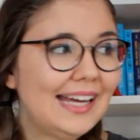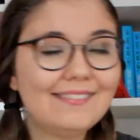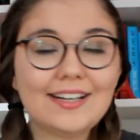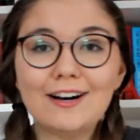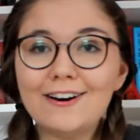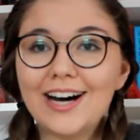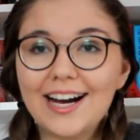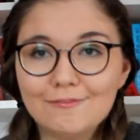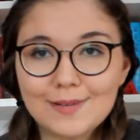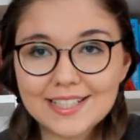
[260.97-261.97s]
even though
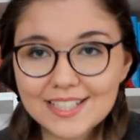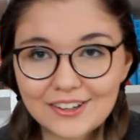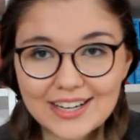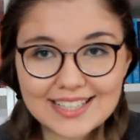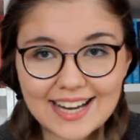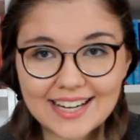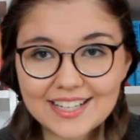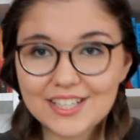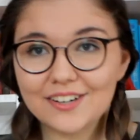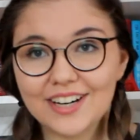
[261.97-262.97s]
I've been so
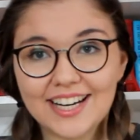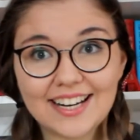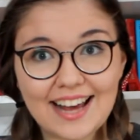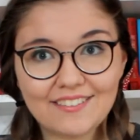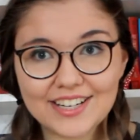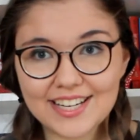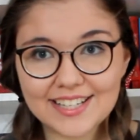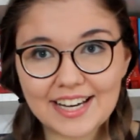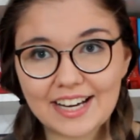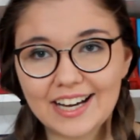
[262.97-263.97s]
excited to read it ever
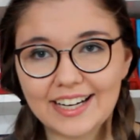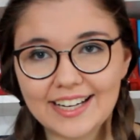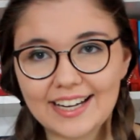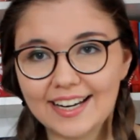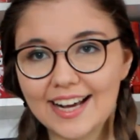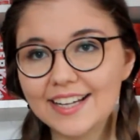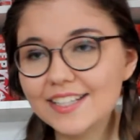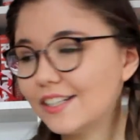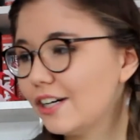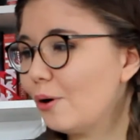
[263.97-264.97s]
since I got it, and that
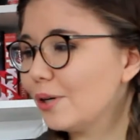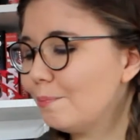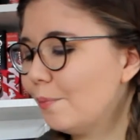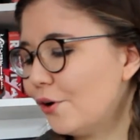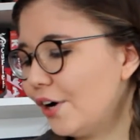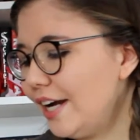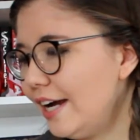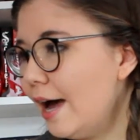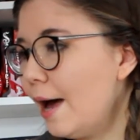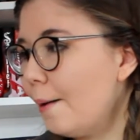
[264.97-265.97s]
is Golden Boy